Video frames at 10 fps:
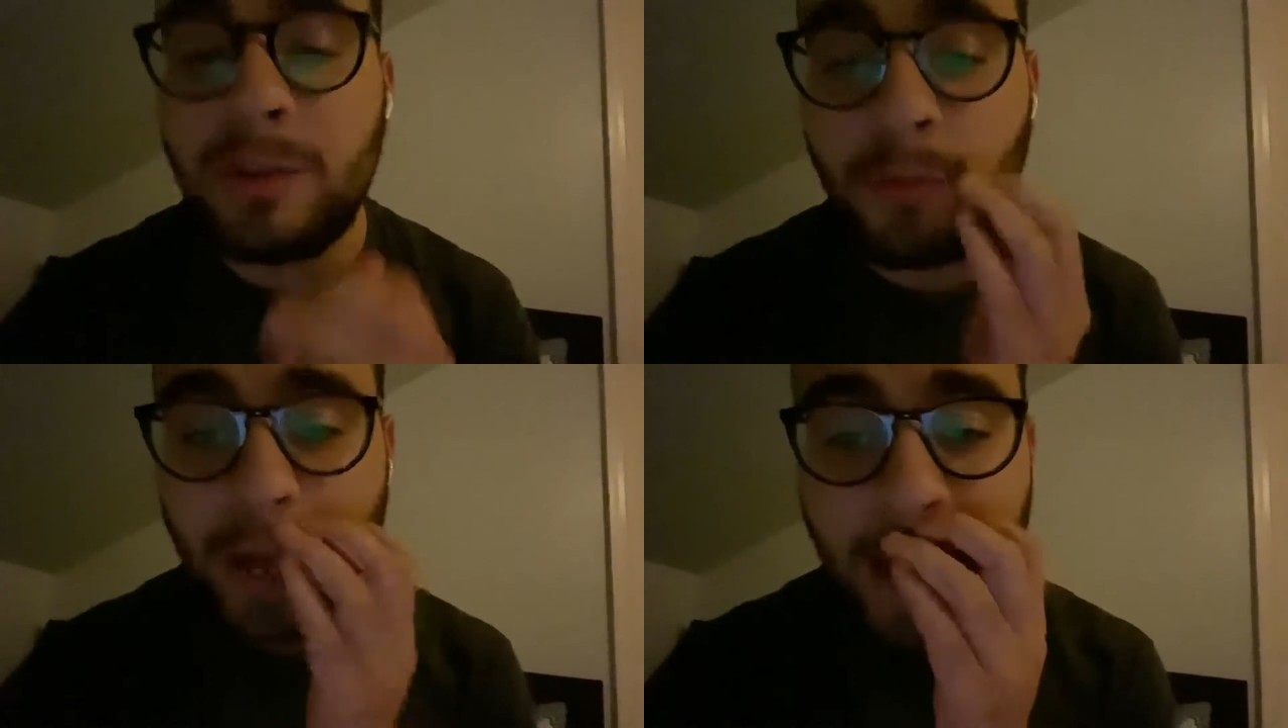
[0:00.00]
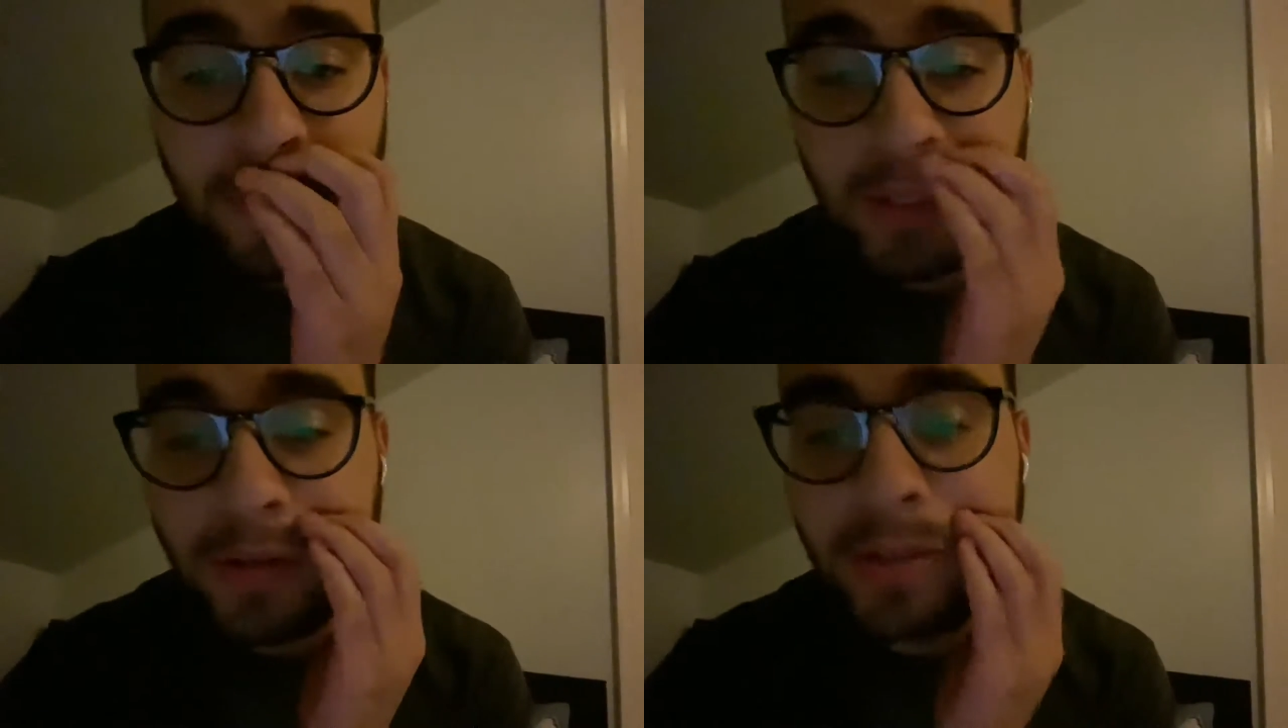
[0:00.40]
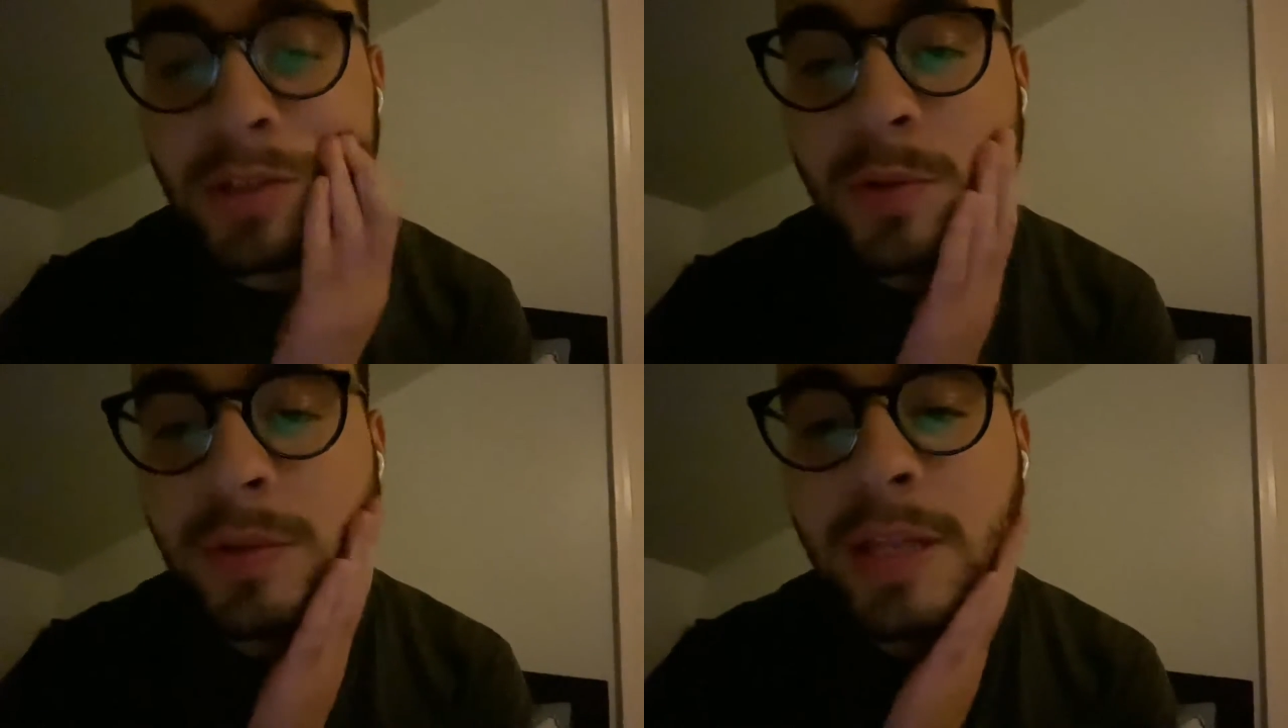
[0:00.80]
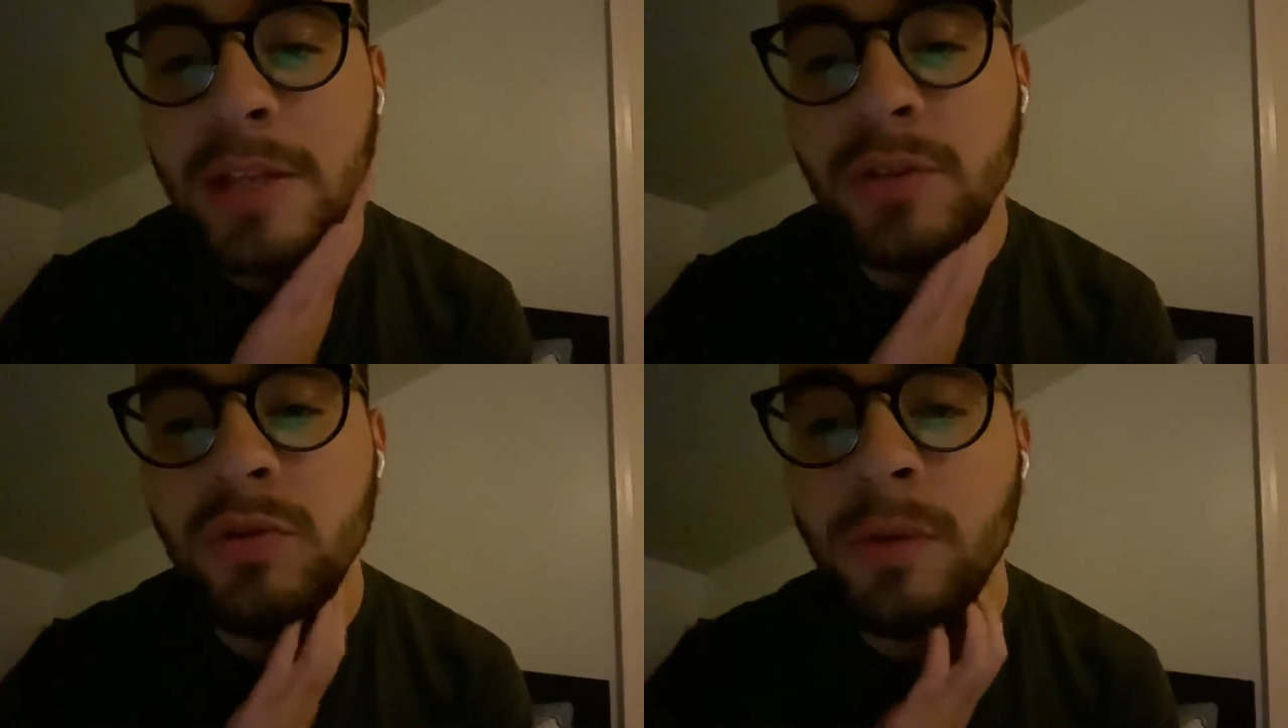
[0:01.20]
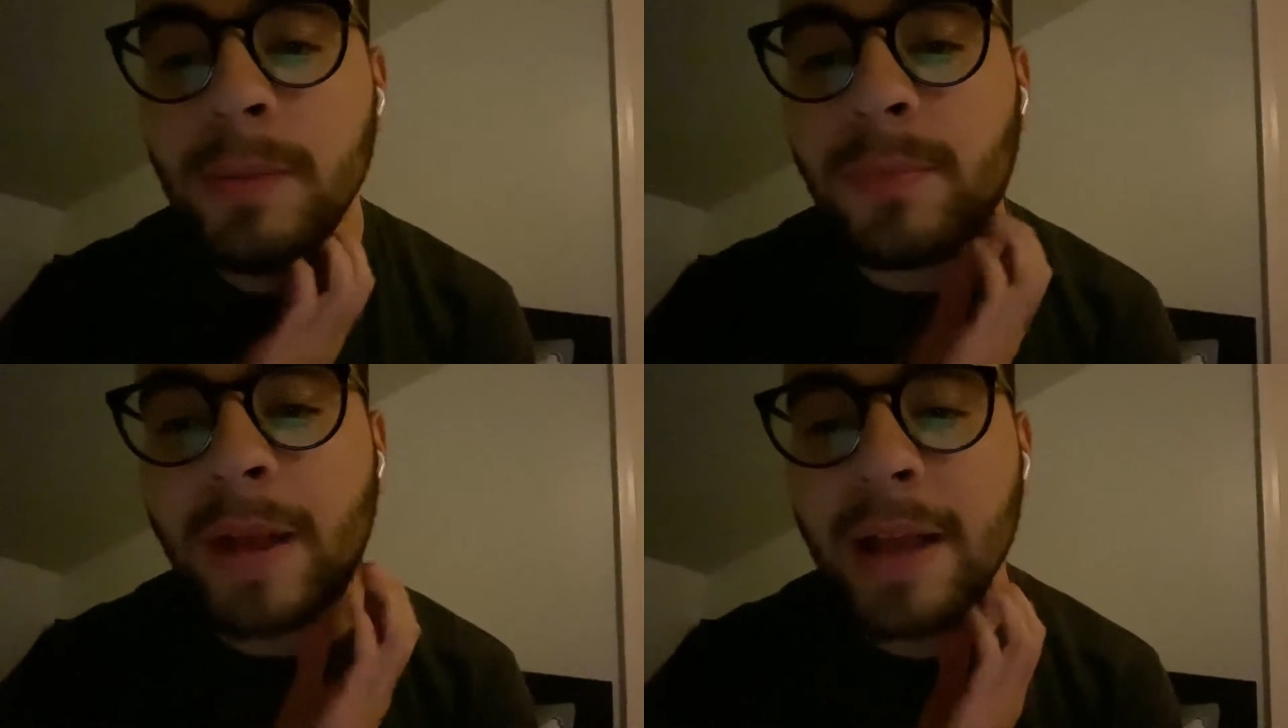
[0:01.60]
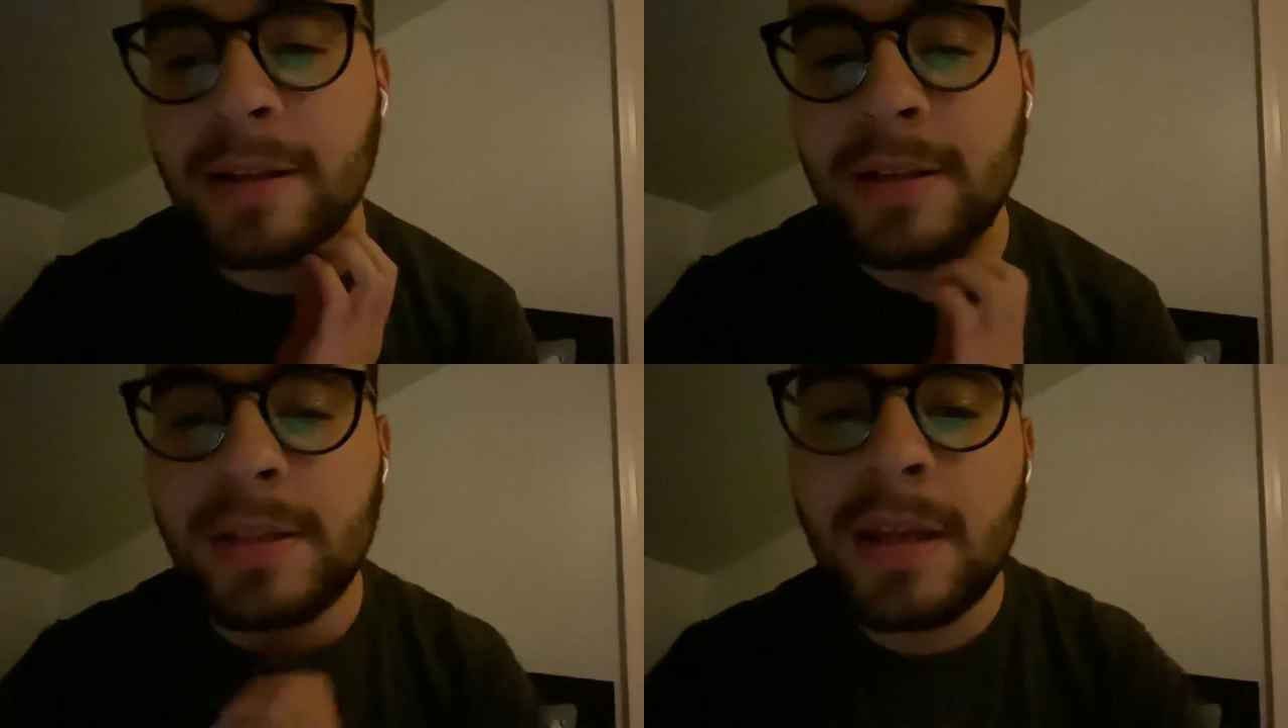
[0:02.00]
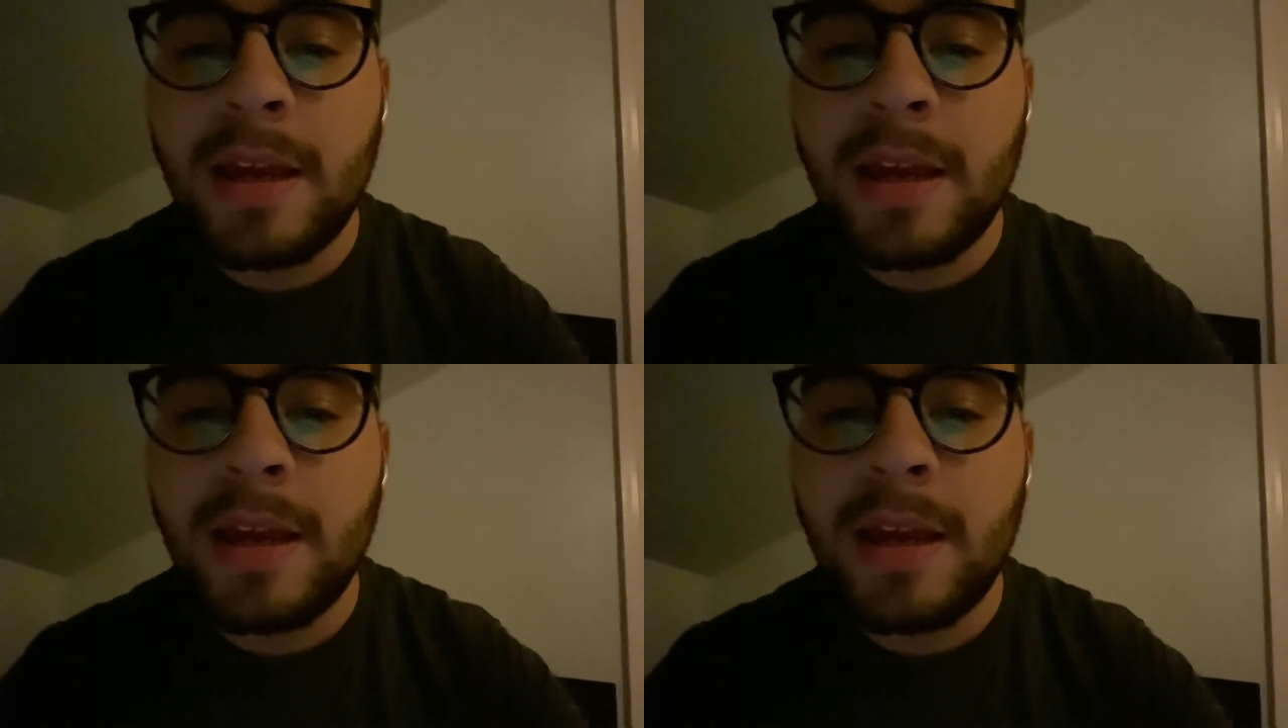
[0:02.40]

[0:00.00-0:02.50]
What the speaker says: grab during Tuesday's joint practice